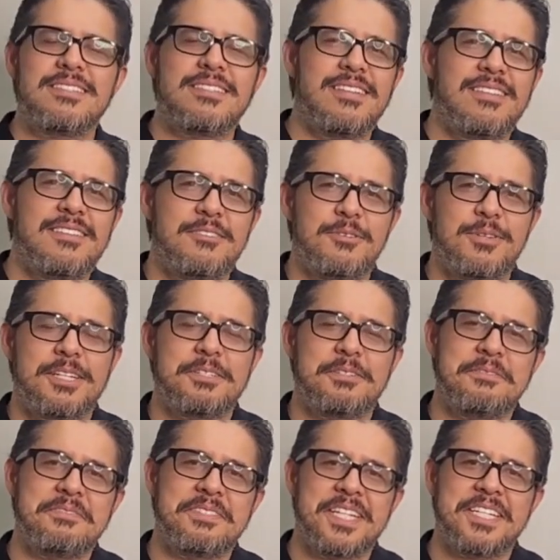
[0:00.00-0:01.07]
the Director
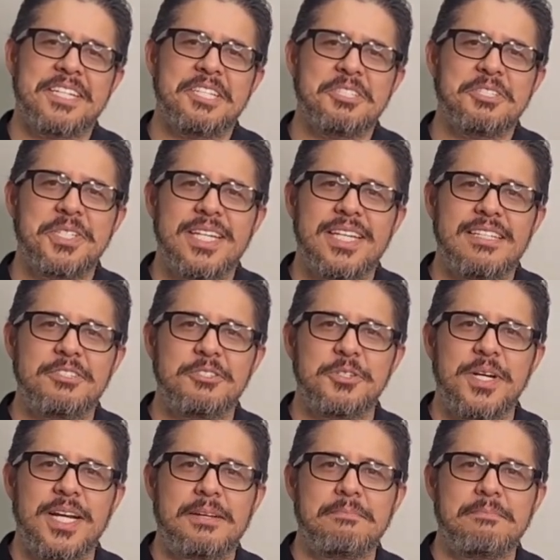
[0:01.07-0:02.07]
of Technology at ISsueTrack.